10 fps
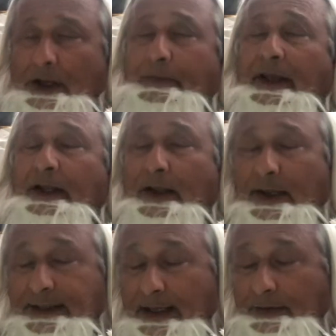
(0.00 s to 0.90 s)
I better
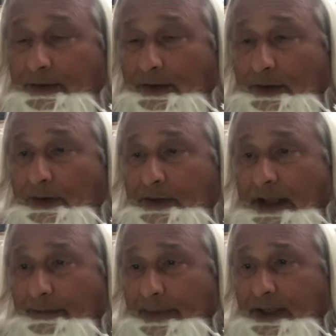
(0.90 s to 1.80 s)
lie down on
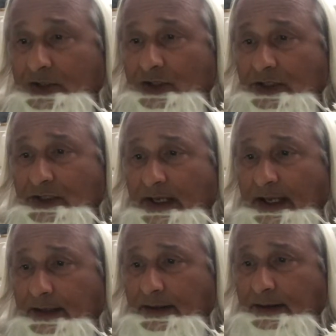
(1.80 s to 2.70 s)
that bed, she said.